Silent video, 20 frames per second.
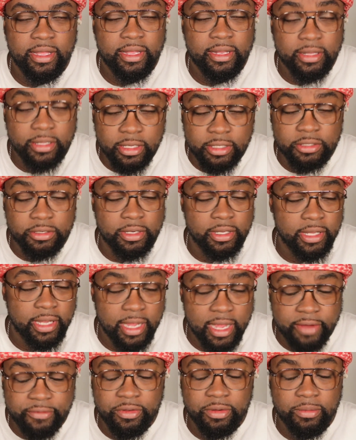
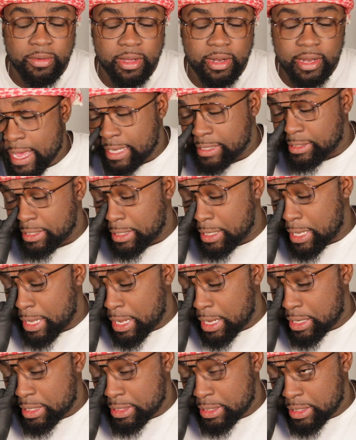literally everyone has a
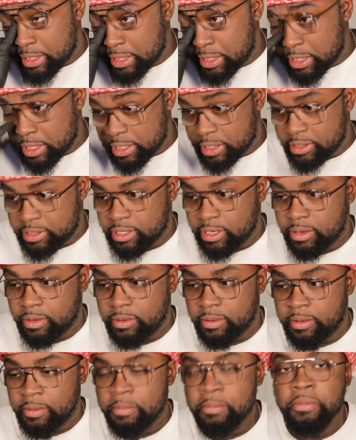Glock.
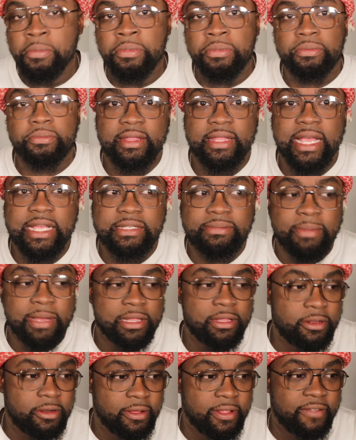So that's my
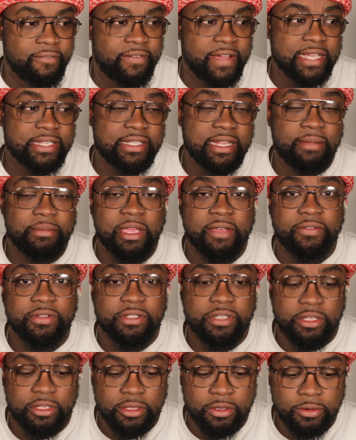little advice that I'm giving
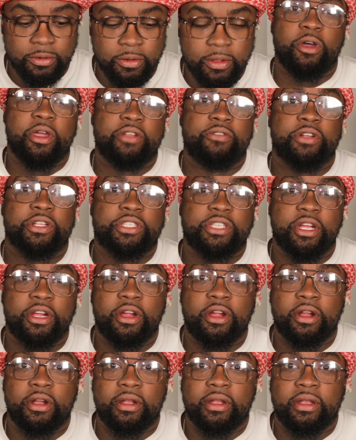to you. In
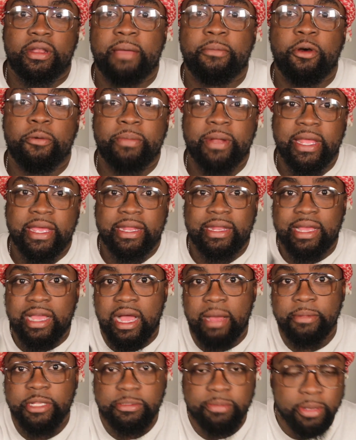return, I'm hoping that in the
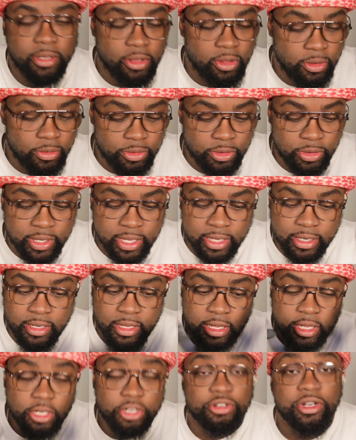comments below you can
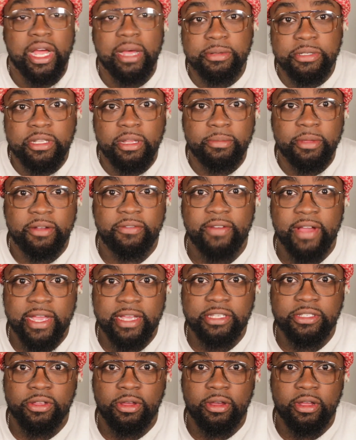drop some
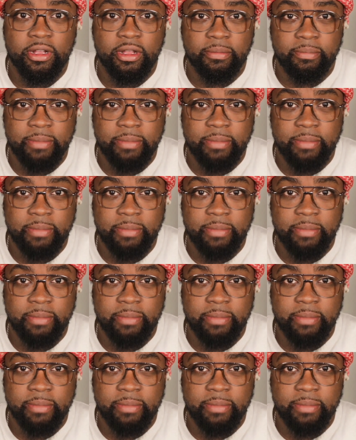advice on the